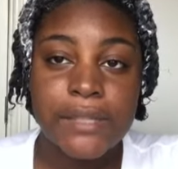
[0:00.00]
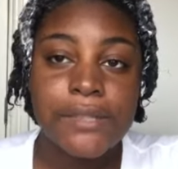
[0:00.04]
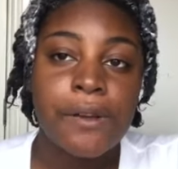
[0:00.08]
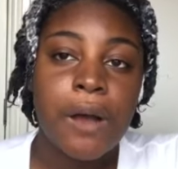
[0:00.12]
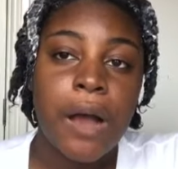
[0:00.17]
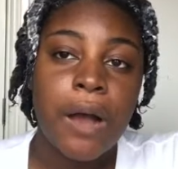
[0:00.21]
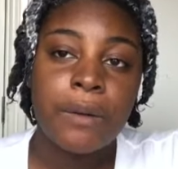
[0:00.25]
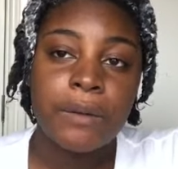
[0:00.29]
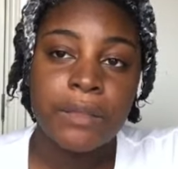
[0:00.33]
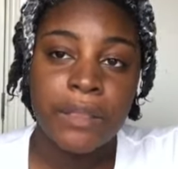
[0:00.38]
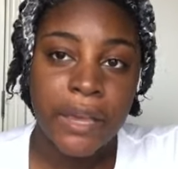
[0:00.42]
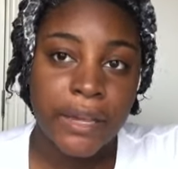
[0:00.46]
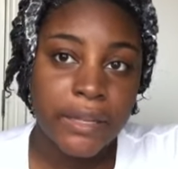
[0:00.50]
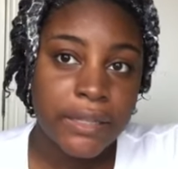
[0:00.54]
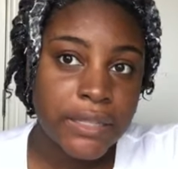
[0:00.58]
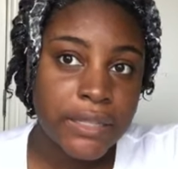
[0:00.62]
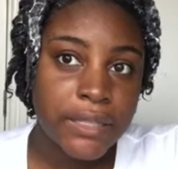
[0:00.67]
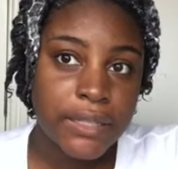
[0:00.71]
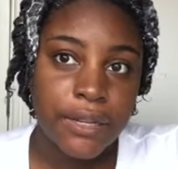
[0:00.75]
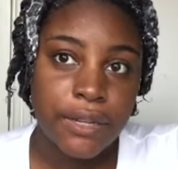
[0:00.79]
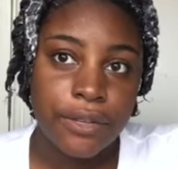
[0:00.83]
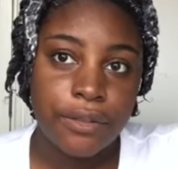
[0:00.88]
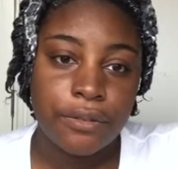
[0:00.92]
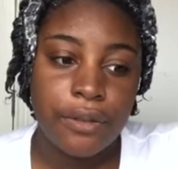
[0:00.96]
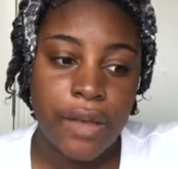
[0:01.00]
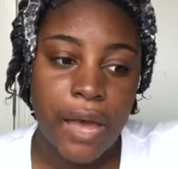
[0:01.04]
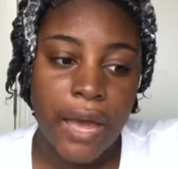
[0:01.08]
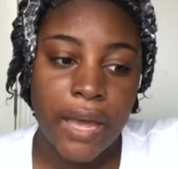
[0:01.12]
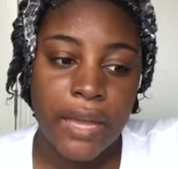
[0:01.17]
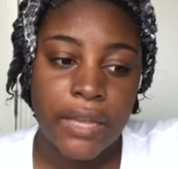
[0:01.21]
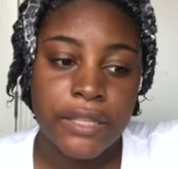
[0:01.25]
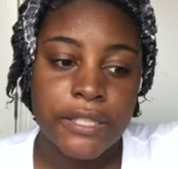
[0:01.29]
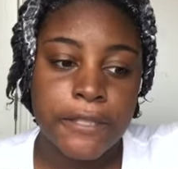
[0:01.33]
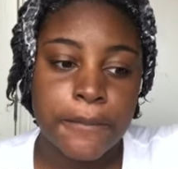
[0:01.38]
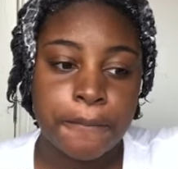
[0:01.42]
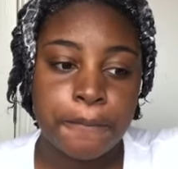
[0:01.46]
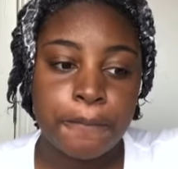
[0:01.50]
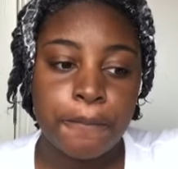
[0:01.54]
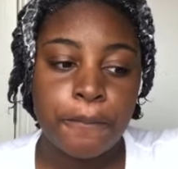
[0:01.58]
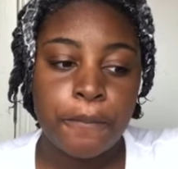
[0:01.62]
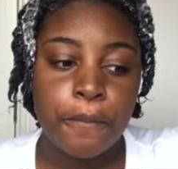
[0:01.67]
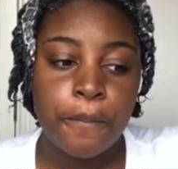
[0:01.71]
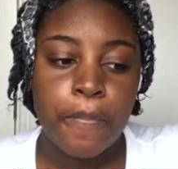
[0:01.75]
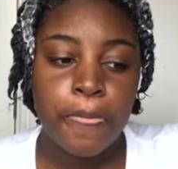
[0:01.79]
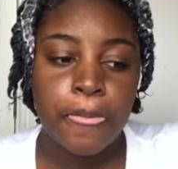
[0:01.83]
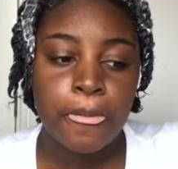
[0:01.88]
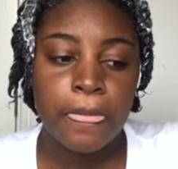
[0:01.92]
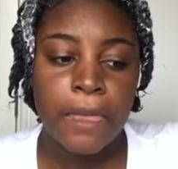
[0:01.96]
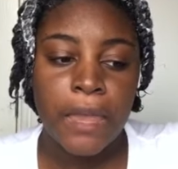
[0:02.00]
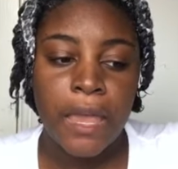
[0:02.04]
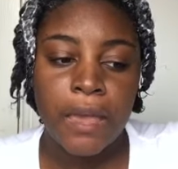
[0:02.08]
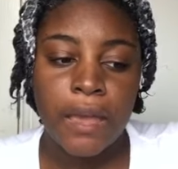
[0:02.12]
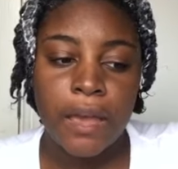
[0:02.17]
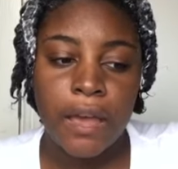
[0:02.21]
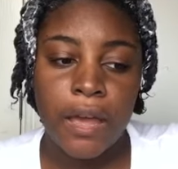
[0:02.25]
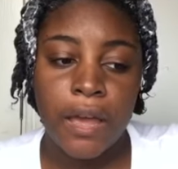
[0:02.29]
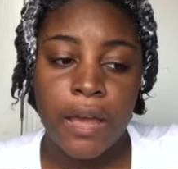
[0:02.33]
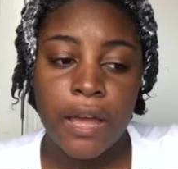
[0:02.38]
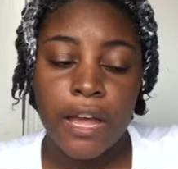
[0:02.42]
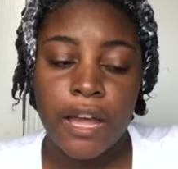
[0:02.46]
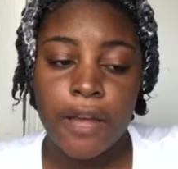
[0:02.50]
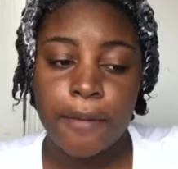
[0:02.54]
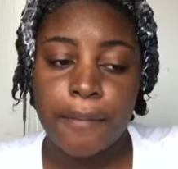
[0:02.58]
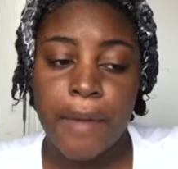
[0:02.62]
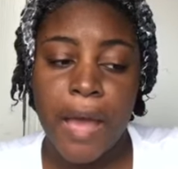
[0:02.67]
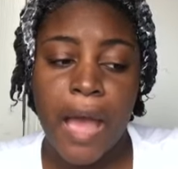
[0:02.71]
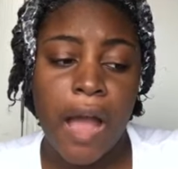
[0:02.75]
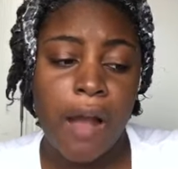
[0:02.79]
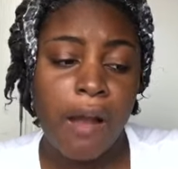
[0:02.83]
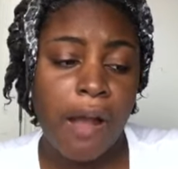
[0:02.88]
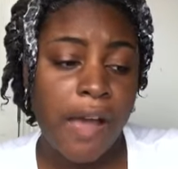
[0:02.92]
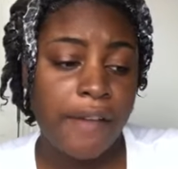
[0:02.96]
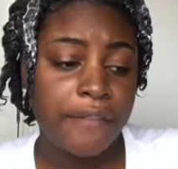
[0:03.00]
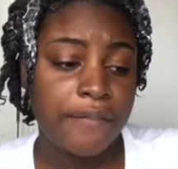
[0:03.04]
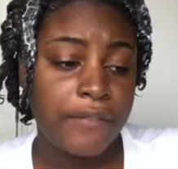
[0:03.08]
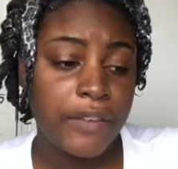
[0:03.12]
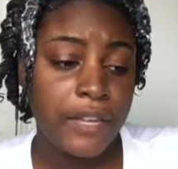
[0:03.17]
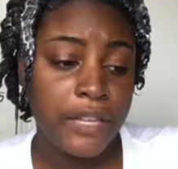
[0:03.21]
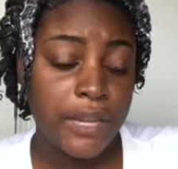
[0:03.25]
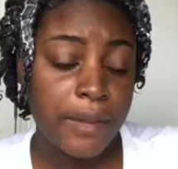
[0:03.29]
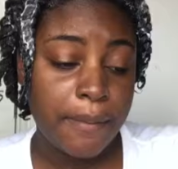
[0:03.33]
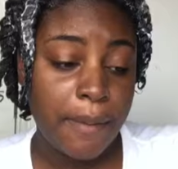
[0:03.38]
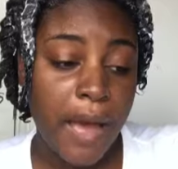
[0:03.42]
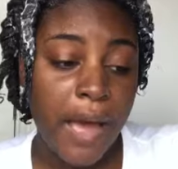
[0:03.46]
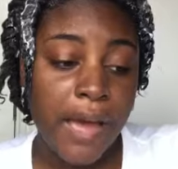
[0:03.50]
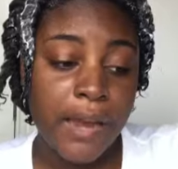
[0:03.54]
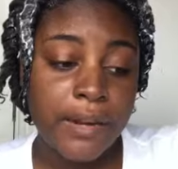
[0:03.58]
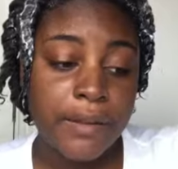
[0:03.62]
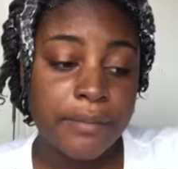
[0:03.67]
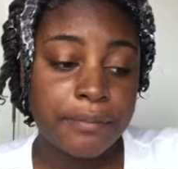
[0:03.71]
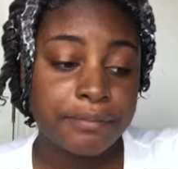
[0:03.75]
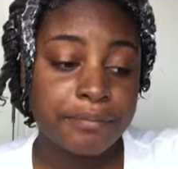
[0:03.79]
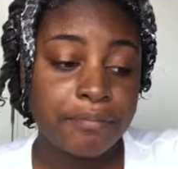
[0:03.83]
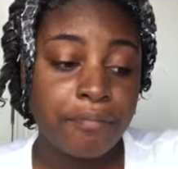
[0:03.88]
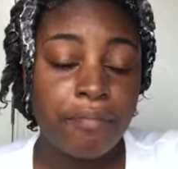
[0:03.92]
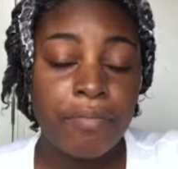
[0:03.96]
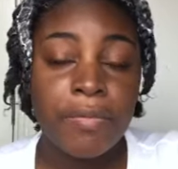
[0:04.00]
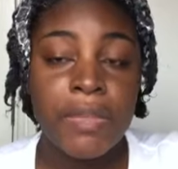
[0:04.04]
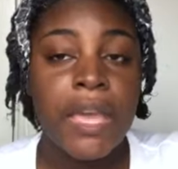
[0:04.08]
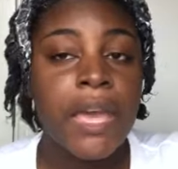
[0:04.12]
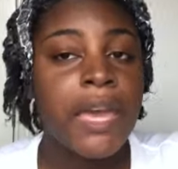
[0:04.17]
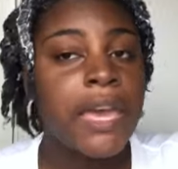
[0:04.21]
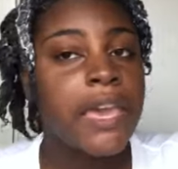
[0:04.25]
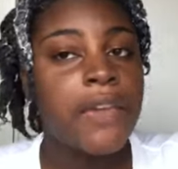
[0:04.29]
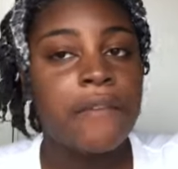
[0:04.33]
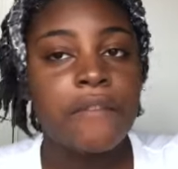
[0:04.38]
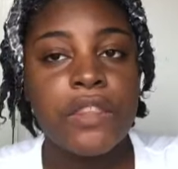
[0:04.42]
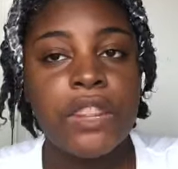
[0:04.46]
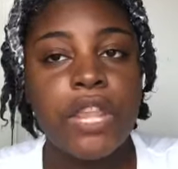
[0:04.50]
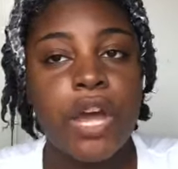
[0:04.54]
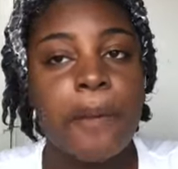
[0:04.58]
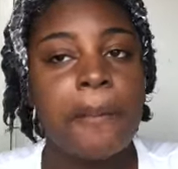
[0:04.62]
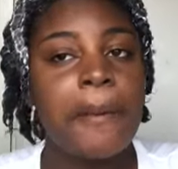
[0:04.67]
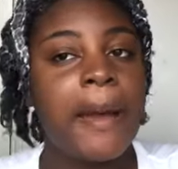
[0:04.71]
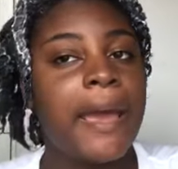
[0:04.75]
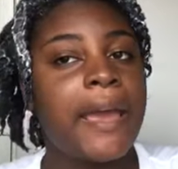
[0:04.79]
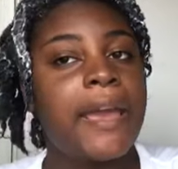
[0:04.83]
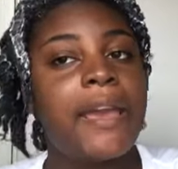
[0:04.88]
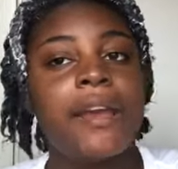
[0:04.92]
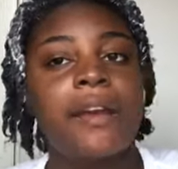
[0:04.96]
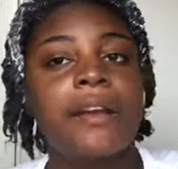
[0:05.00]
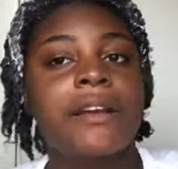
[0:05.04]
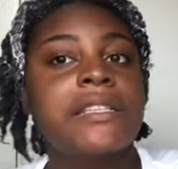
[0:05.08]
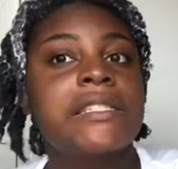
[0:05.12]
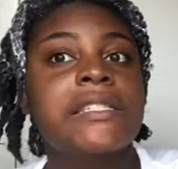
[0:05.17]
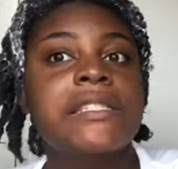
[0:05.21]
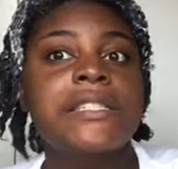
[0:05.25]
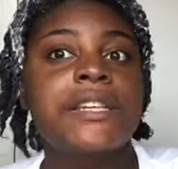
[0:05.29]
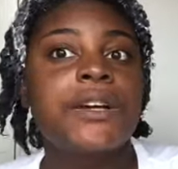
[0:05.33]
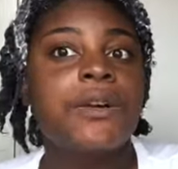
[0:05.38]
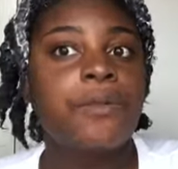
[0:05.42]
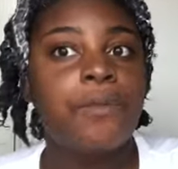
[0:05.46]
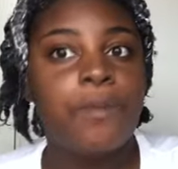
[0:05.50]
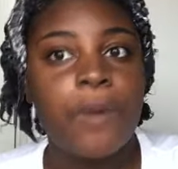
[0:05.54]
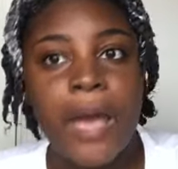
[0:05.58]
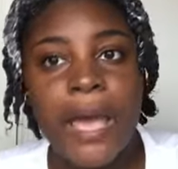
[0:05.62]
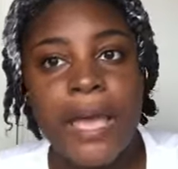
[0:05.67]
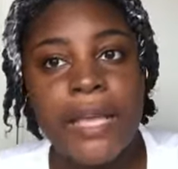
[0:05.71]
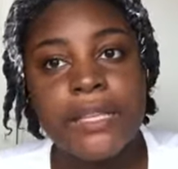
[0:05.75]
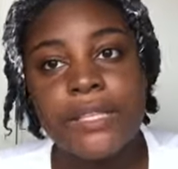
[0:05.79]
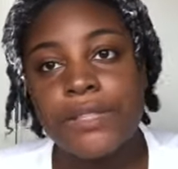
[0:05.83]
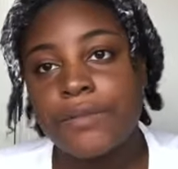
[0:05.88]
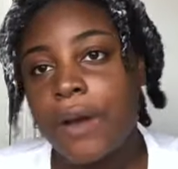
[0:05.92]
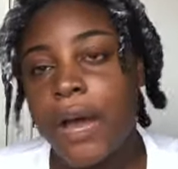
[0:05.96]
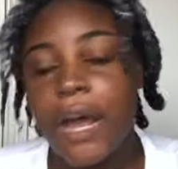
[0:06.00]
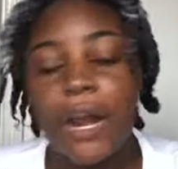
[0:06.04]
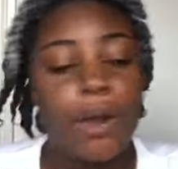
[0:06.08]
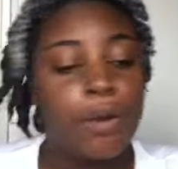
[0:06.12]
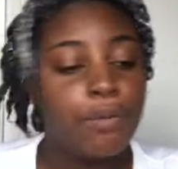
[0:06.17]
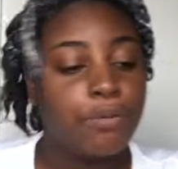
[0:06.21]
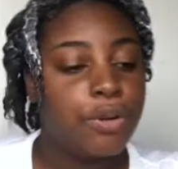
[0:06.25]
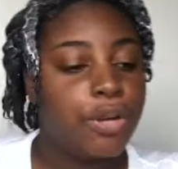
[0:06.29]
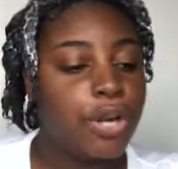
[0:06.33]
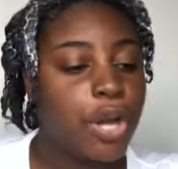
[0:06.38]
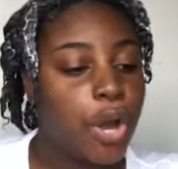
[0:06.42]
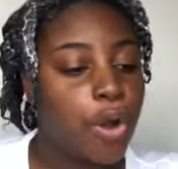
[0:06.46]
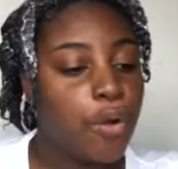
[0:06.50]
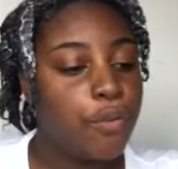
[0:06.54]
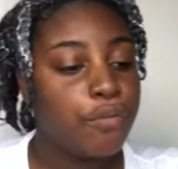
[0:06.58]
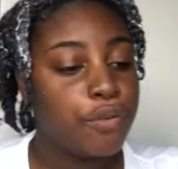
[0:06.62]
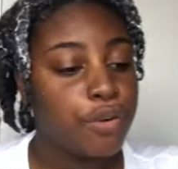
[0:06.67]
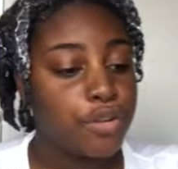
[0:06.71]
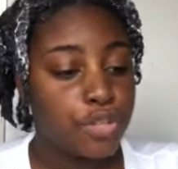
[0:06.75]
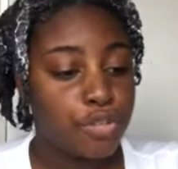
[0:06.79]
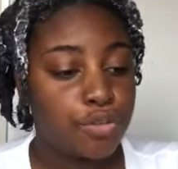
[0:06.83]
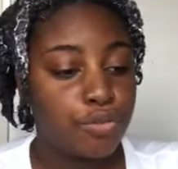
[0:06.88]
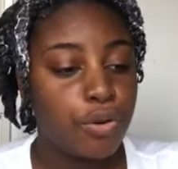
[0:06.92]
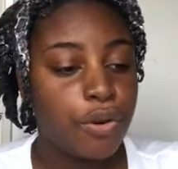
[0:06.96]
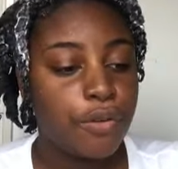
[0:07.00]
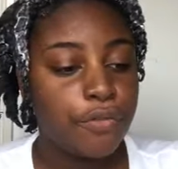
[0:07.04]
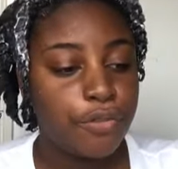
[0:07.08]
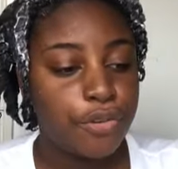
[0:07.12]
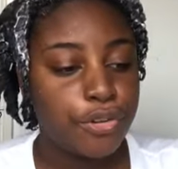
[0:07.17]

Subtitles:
So I would like to tell you guys how I feel about them, even though my hair is still wet, so I don't know for sure